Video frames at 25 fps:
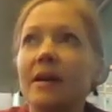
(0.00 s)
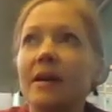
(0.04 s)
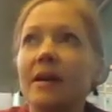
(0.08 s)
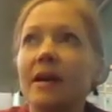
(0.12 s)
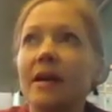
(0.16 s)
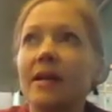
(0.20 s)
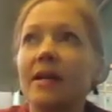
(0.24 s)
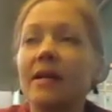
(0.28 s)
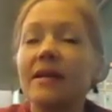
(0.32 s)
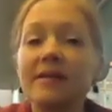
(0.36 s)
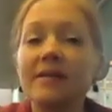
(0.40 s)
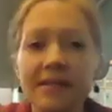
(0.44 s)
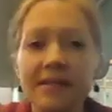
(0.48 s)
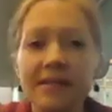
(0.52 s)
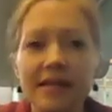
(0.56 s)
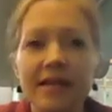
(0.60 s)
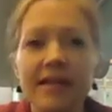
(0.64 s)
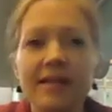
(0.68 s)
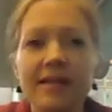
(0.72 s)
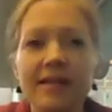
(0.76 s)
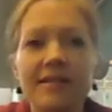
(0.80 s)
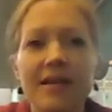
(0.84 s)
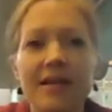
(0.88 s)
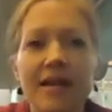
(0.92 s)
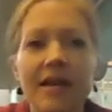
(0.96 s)

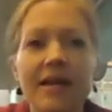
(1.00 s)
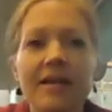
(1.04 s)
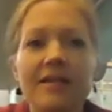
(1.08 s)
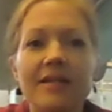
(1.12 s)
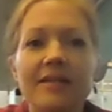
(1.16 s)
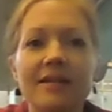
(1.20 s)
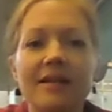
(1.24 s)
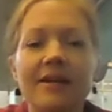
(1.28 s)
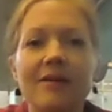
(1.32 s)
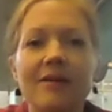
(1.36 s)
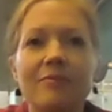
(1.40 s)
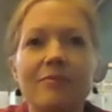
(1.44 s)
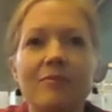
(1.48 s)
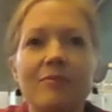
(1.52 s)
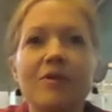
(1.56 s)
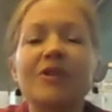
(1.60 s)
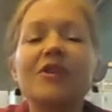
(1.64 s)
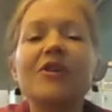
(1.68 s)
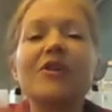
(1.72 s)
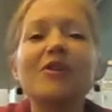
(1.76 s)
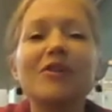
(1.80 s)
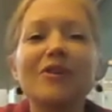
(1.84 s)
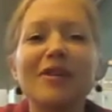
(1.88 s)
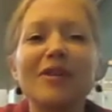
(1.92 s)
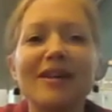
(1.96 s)
it's a
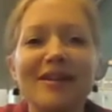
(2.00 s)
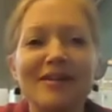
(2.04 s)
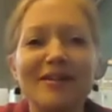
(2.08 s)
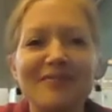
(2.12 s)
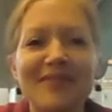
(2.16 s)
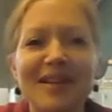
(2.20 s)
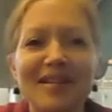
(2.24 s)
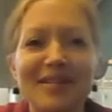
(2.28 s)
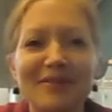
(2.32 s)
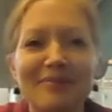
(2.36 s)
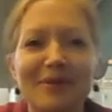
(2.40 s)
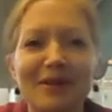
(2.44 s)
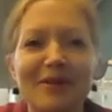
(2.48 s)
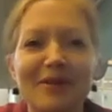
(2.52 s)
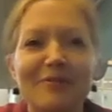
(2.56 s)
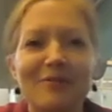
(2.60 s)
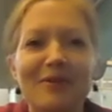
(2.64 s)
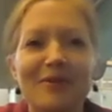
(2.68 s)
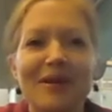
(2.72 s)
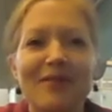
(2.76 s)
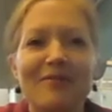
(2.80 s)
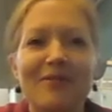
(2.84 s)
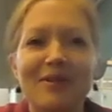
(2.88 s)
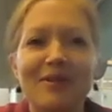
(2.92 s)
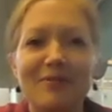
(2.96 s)
return on investment or
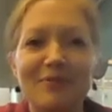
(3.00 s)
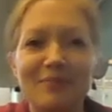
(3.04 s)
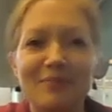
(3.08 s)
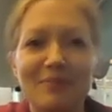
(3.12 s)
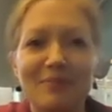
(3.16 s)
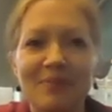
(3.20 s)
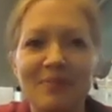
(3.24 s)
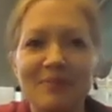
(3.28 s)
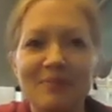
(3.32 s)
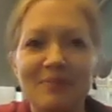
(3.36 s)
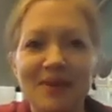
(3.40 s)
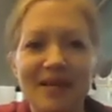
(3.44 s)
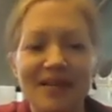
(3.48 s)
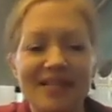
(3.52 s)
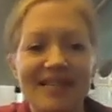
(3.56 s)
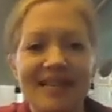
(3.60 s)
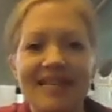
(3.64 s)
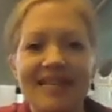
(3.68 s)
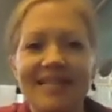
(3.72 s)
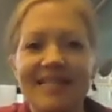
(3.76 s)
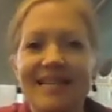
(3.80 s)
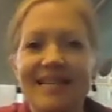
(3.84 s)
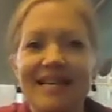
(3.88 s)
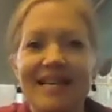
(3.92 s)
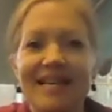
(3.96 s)
whatever, because
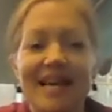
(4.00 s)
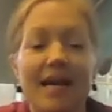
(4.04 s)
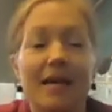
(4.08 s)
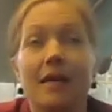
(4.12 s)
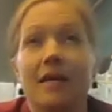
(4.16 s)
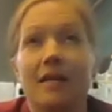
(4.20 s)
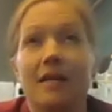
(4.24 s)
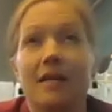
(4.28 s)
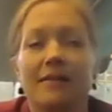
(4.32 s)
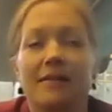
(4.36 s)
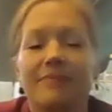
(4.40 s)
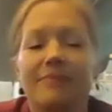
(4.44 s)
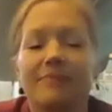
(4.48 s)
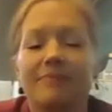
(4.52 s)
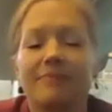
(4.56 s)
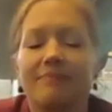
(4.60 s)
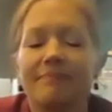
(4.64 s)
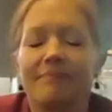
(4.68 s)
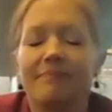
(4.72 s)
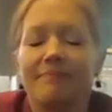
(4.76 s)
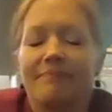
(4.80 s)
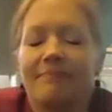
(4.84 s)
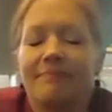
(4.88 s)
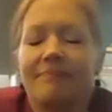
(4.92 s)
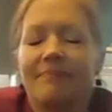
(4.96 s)
I get to
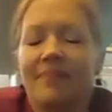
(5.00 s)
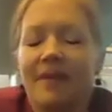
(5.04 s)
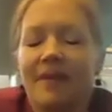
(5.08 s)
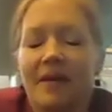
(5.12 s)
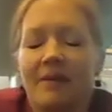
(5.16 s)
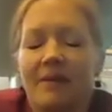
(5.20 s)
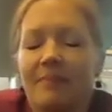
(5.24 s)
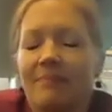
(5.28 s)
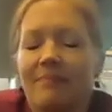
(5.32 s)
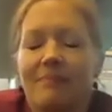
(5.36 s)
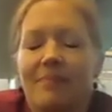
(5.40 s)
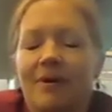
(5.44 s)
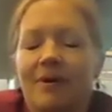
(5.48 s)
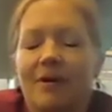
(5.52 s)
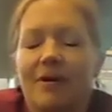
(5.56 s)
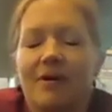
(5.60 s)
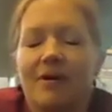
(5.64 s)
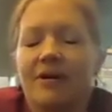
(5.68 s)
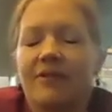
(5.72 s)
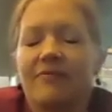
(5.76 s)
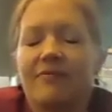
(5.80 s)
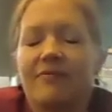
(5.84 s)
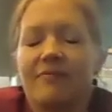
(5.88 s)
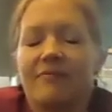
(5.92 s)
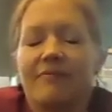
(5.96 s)
be part
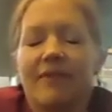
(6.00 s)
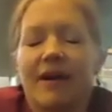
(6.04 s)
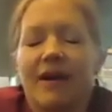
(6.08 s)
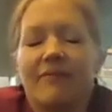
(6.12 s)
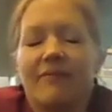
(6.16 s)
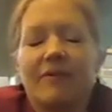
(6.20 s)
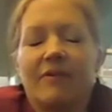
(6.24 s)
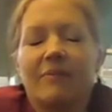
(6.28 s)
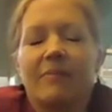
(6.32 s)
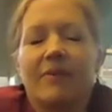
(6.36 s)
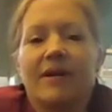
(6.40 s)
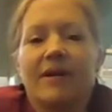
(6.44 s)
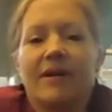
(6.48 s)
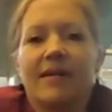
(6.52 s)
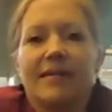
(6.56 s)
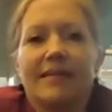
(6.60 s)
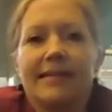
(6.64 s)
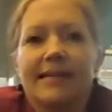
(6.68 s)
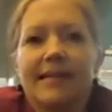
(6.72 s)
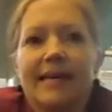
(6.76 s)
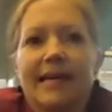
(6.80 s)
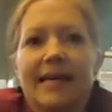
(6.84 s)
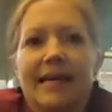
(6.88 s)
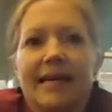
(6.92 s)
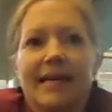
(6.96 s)
of everybody's
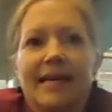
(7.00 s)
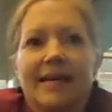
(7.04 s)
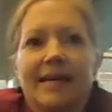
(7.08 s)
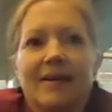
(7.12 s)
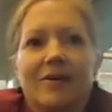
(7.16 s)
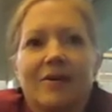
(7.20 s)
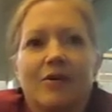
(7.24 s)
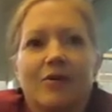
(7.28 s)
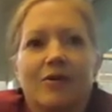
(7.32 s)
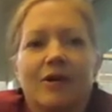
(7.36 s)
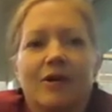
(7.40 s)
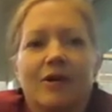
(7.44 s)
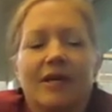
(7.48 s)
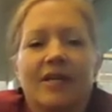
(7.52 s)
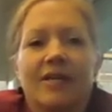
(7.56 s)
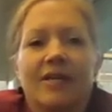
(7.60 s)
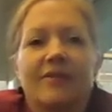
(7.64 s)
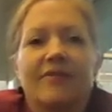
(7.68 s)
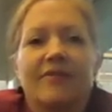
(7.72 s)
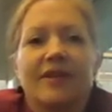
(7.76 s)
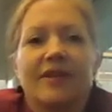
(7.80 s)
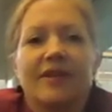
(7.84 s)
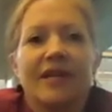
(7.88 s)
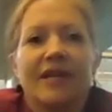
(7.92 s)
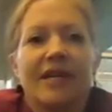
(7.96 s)
like
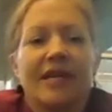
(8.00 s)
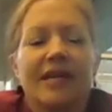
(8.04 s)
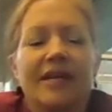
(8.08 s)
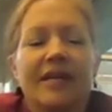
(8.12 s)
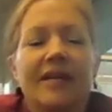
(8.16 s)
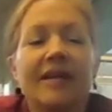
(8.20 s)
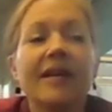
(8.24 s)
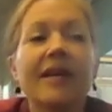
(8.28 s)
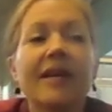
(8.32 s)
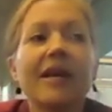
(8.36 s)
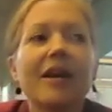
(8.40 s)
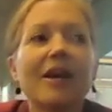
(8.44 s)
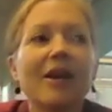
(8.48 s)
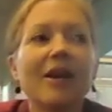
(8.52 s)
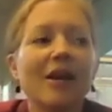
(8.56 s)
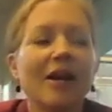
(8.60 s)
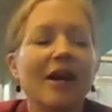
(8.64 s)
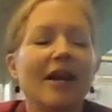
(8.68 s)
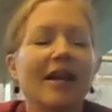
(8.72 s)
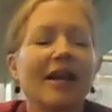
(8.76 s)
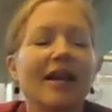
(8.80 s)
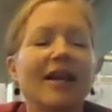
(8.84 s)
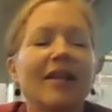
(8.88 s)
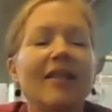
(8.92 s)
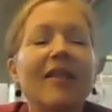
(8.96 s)
creativity and
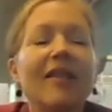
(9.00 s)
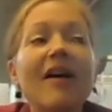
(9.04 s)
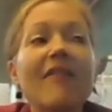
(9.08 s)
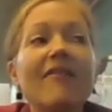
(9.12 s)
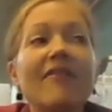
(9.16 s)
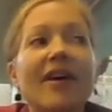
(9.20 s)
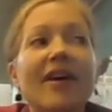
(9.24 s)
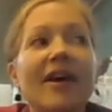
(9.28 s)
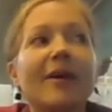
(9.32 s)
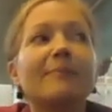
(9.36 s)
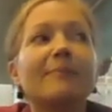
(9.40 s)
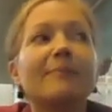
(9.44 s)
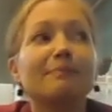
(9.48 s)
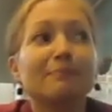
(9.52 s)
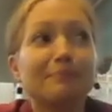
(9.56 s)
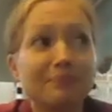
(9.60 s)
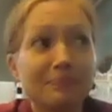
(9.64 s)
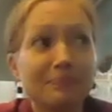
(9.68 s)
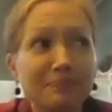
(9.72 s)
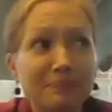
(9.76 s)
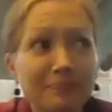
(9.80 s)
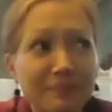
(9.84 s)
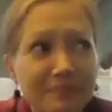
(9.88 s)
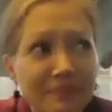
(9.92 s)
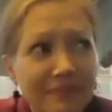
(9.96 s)
I love it.
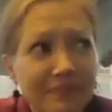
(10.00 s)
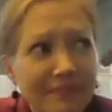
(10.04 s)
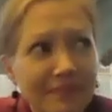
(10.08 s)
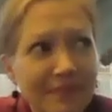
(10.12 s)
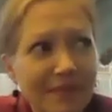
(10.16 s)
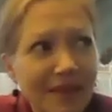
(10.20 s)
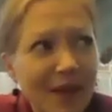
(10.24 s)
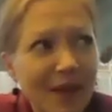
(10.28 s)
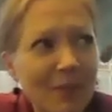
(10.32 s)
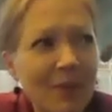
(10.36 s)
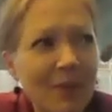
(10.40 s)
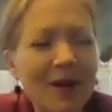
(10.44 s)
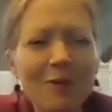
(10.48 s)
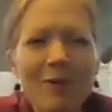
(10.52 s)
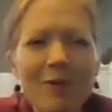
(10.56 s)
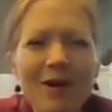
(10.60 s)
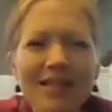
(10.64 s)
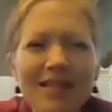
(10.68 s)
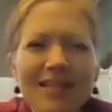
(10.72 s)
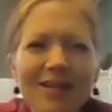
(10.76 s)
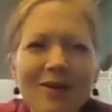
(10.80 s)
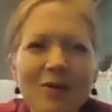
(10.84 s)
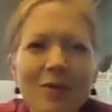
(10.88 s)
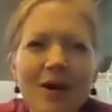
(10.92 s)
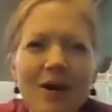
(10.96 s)
But it
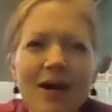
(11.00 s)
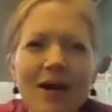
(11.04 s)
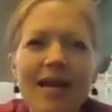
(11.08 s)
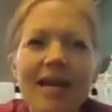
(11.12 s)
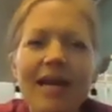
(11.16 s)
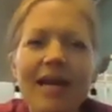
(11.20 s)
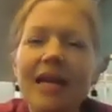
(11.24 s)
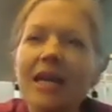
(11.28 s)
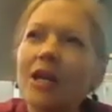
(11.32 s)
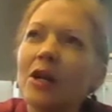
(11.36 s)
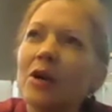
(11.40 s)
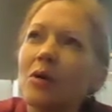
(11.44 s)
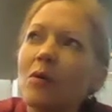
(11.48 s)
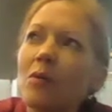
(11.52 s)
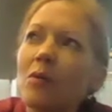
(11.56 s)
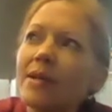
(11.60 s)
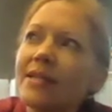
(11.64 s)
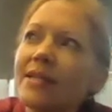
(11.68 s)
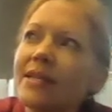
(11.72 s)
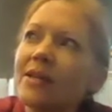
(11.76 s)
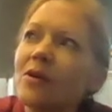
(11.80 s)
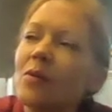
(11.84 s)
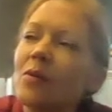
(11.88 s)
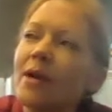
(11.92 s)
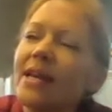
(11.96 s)
wasn't quite
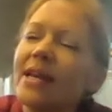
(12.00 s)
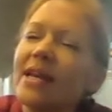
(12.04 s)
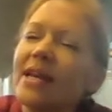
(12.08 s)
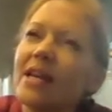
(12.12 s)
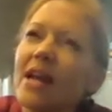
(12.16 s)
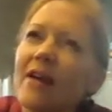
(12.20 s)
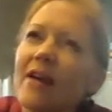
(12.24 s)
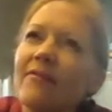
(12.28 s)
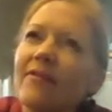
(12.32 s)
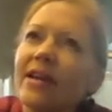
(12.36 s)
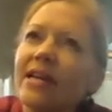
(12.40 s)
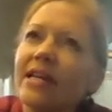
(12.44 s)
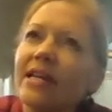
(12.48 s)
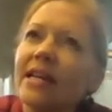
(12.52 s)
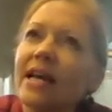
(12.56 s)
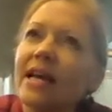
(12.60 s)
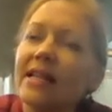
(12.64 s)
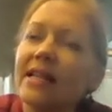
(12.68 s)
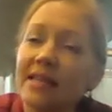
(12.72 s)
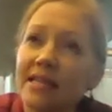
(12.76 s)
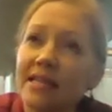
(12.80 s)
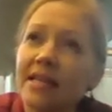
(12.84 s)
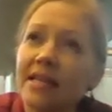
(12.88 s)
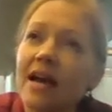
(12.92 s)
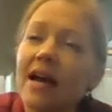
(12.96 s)
enough. At
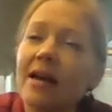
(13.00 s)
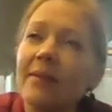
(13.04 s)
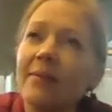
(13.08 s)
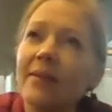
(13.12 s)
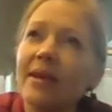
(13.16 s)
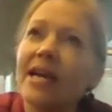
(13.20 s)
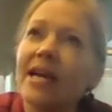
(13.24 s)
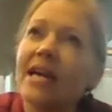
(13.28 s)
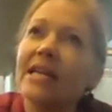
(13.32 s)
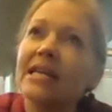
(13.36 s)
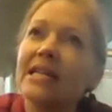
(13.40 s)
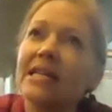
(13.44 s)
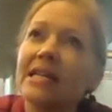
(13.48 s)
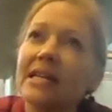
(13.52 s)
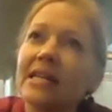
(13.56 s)
the time, like I